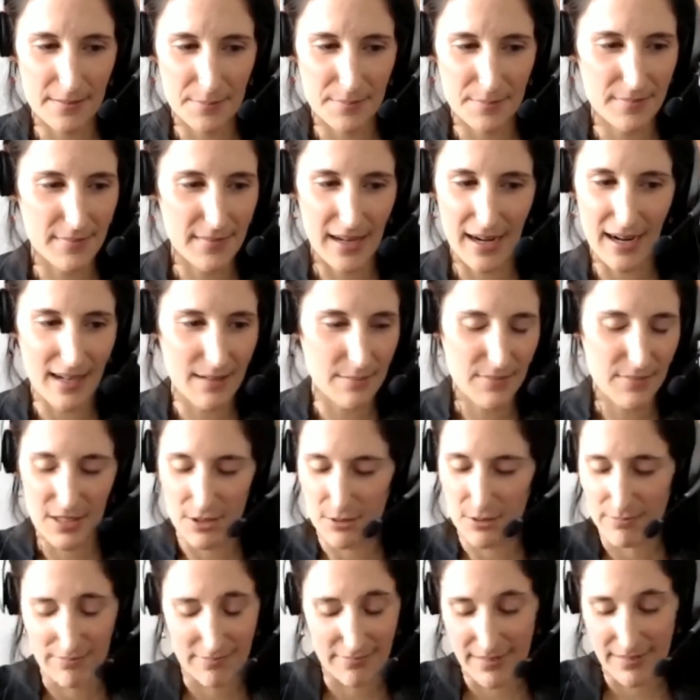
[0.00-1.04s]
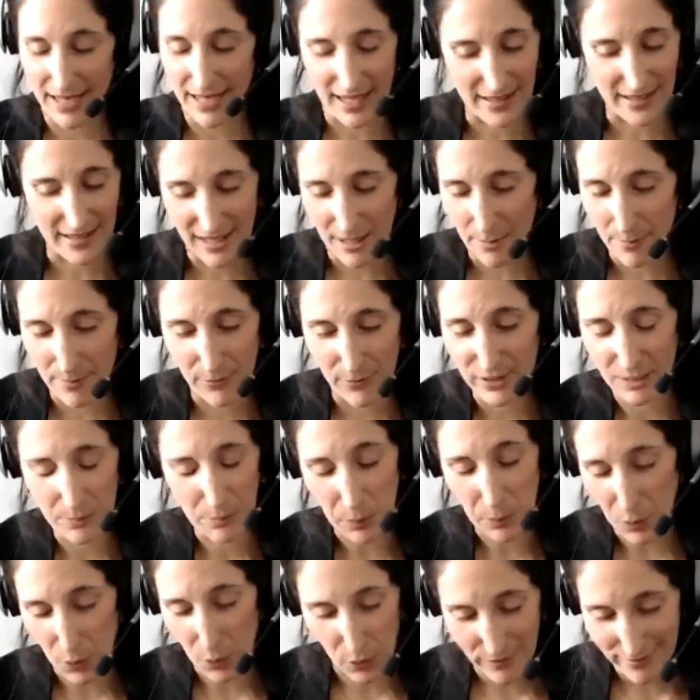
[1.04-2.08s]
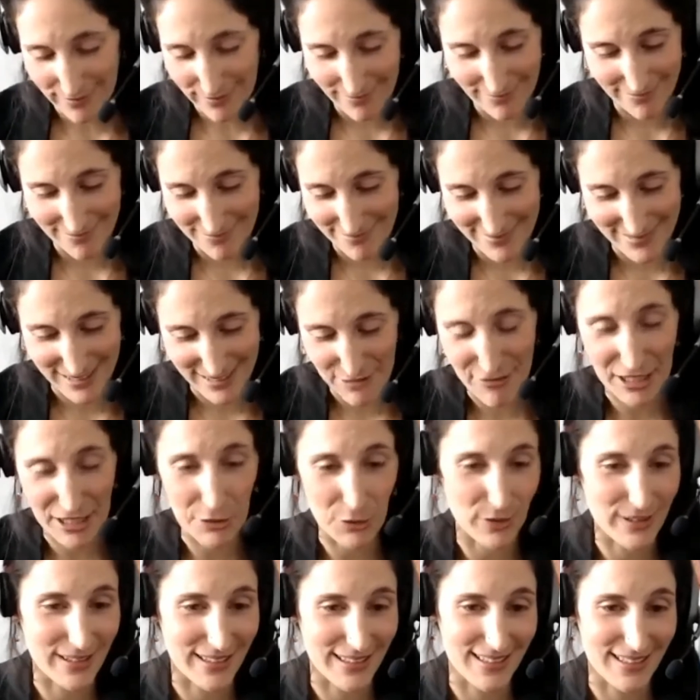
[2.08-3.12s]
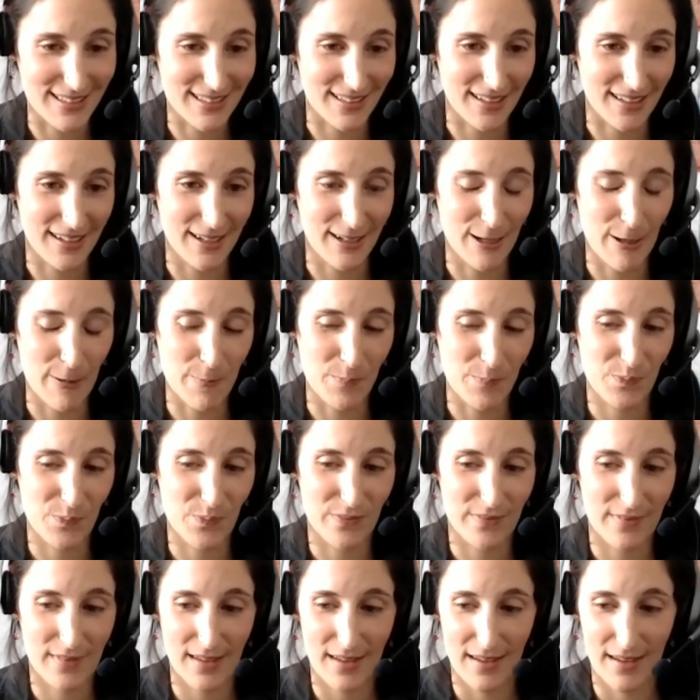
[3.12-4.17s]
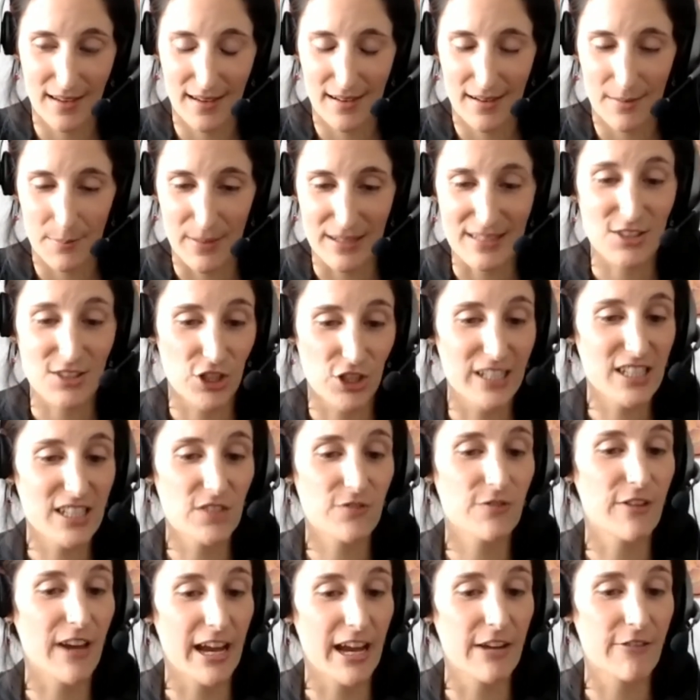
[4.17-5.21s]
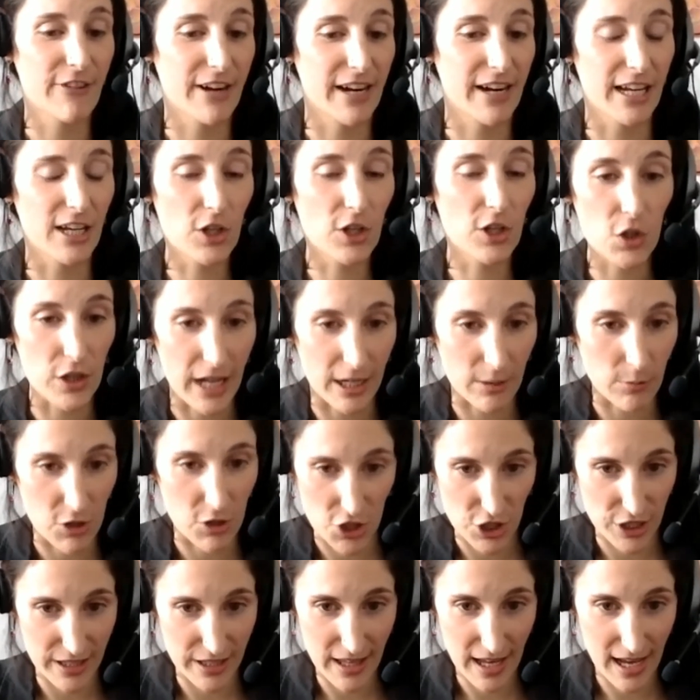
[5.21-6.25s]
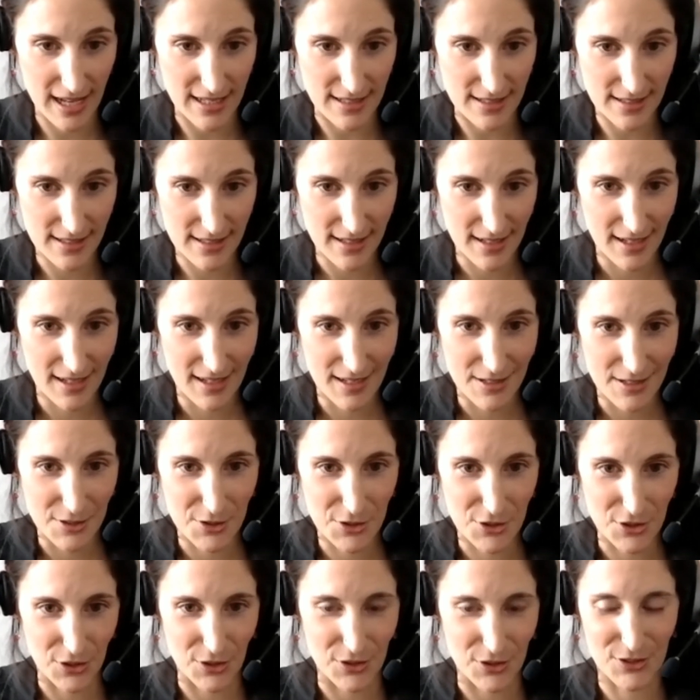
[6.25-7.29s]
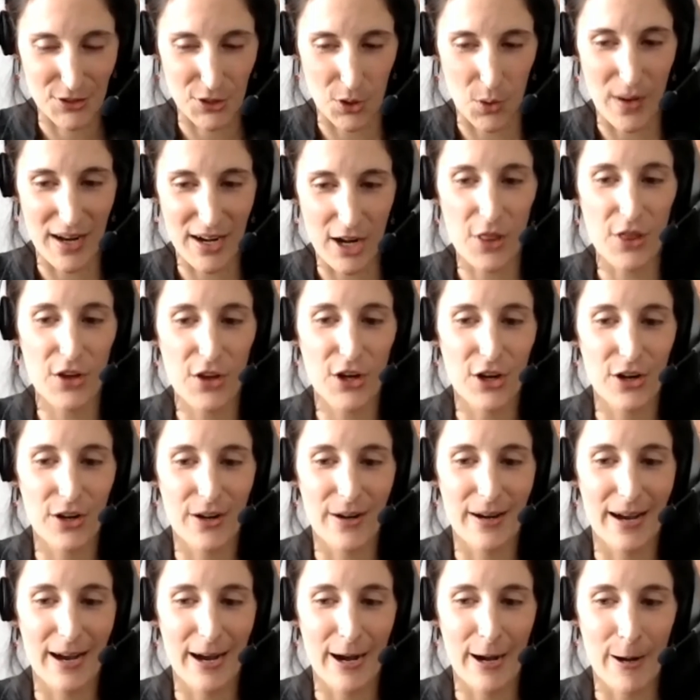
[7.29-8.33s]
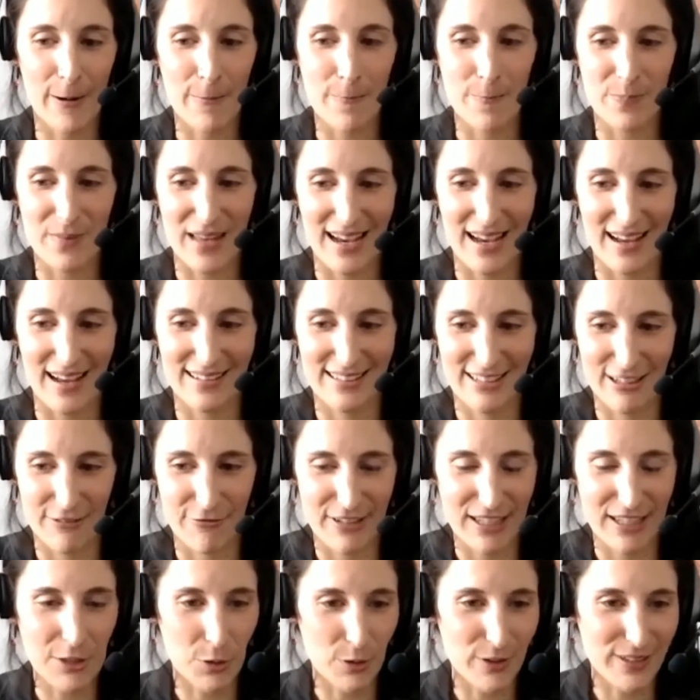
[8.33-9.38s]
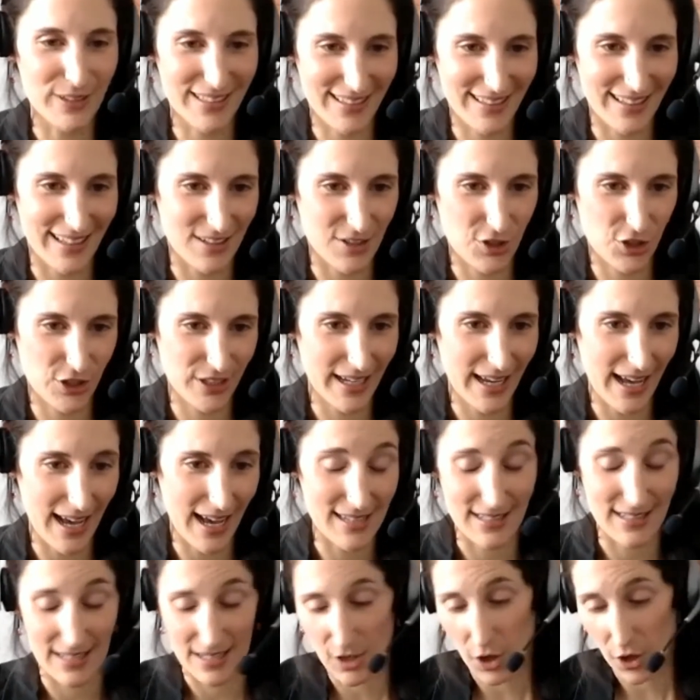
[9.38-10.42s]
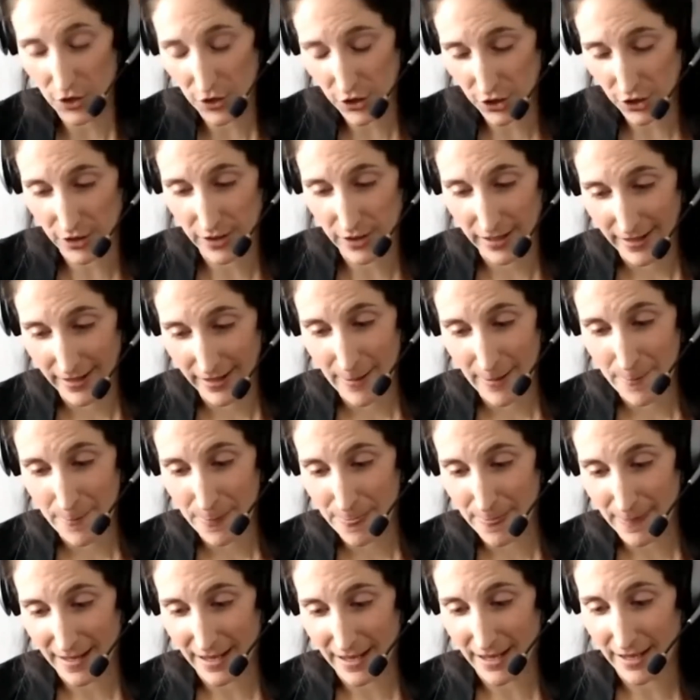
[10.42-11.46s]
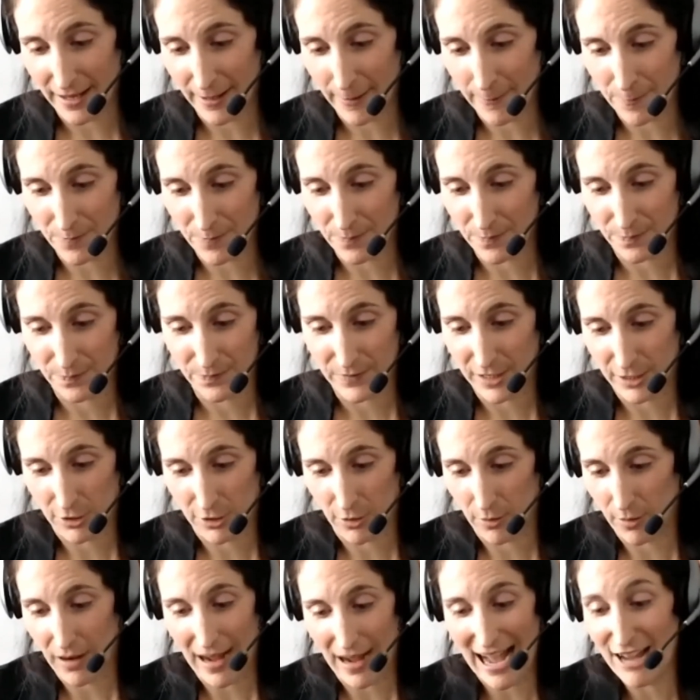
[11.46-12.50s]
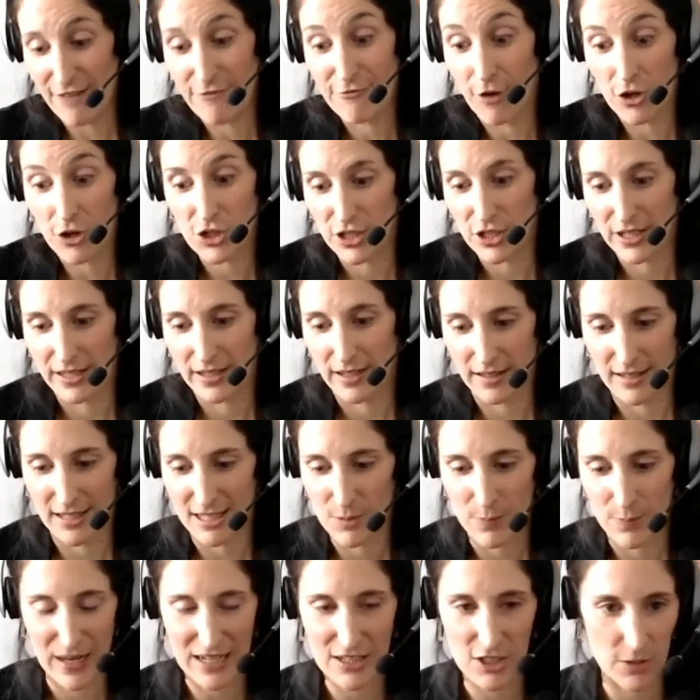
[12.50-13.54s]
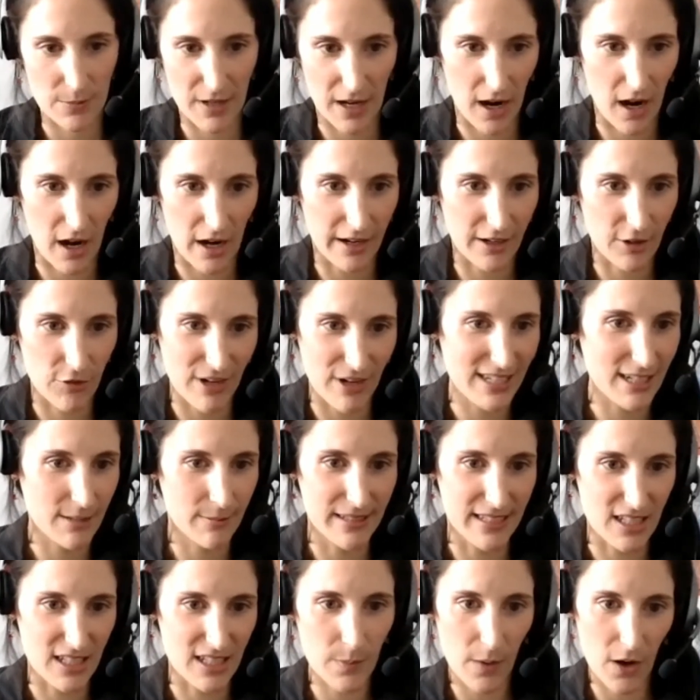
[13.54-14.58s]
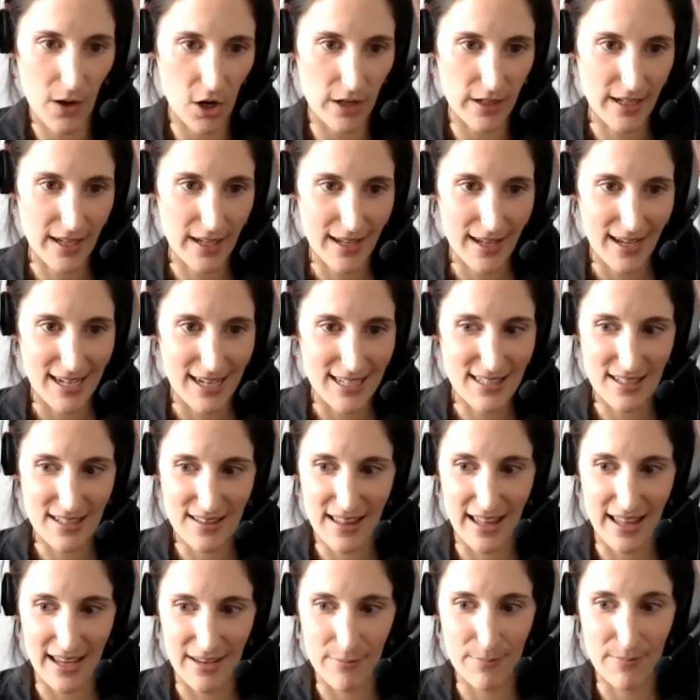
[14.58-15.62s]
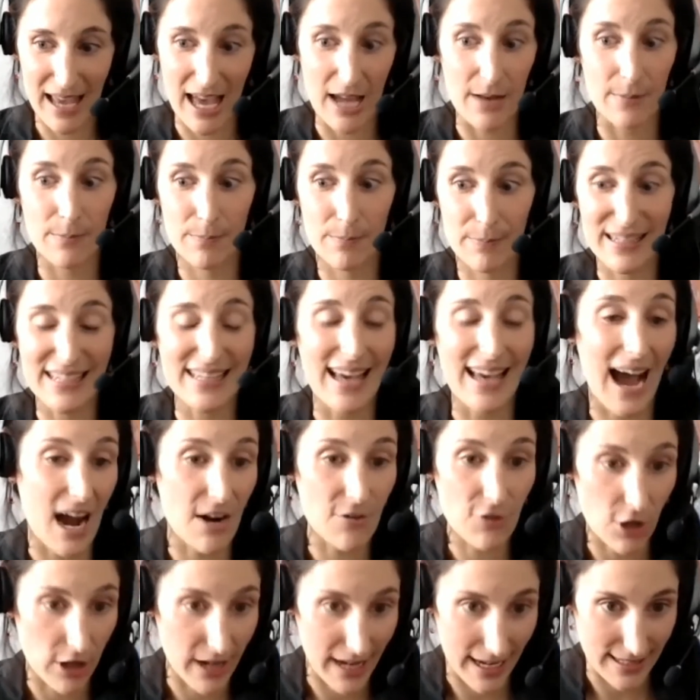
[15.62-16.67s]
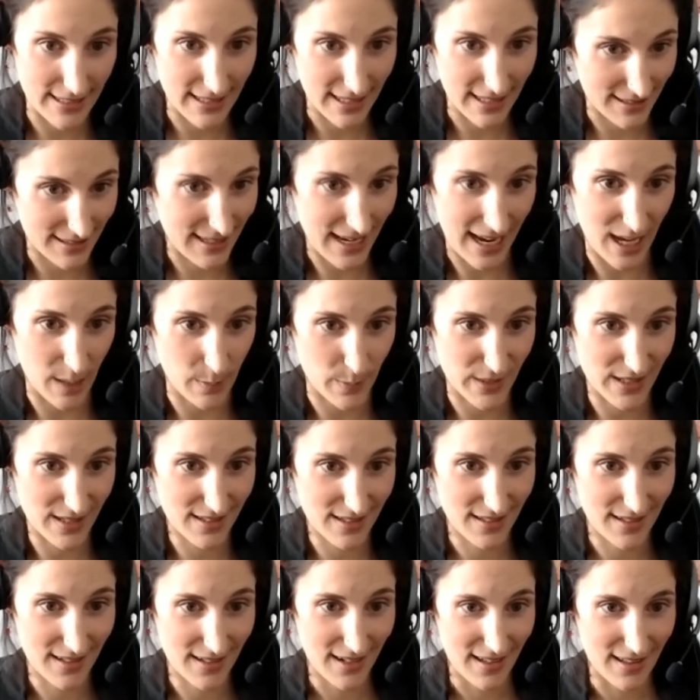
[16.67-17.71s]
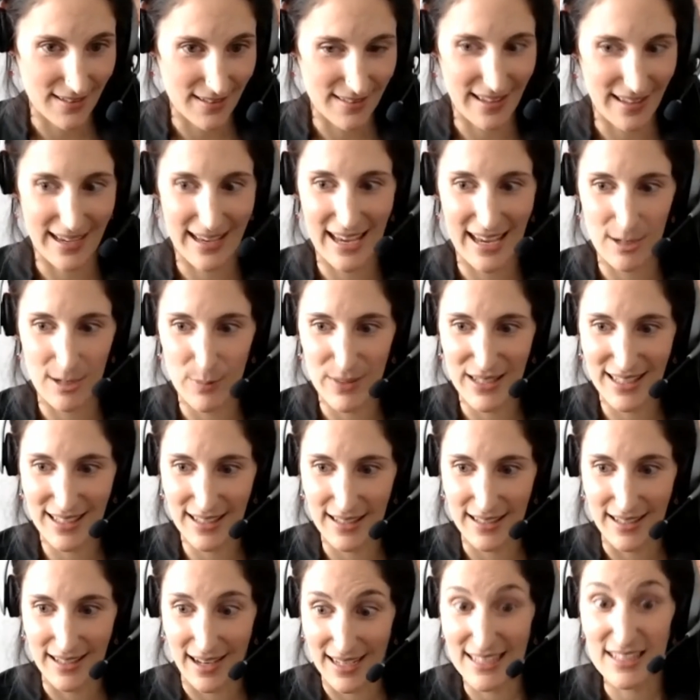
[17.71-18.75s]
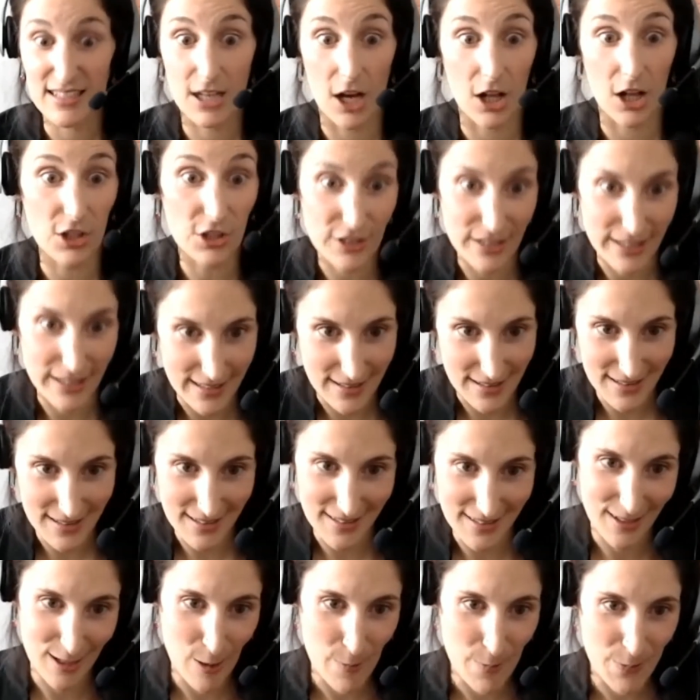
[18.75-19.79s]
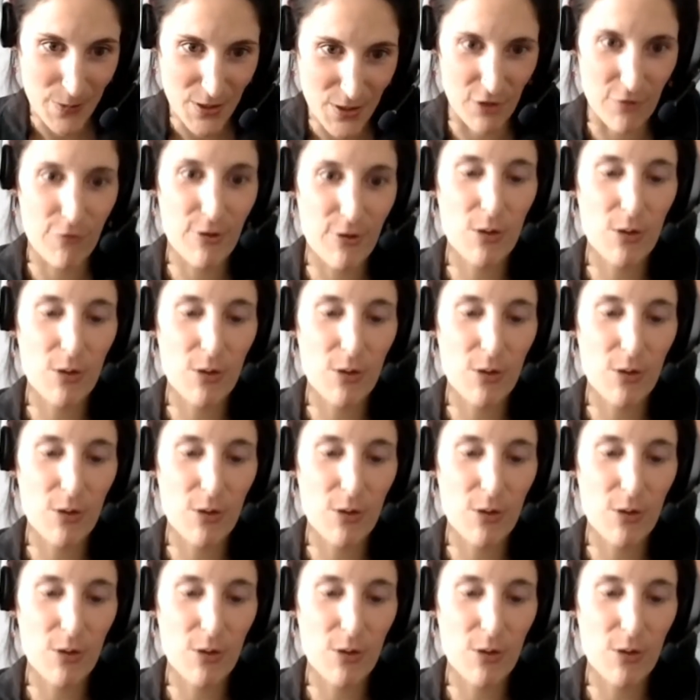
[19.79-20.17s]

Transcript: there are multiple difficulties. But she is very, very good at what she does. So another difficulty that she has, another high functioning on the spectrum that are incredibly smart, is that they can be arrogant at times. They can be intolerant. So if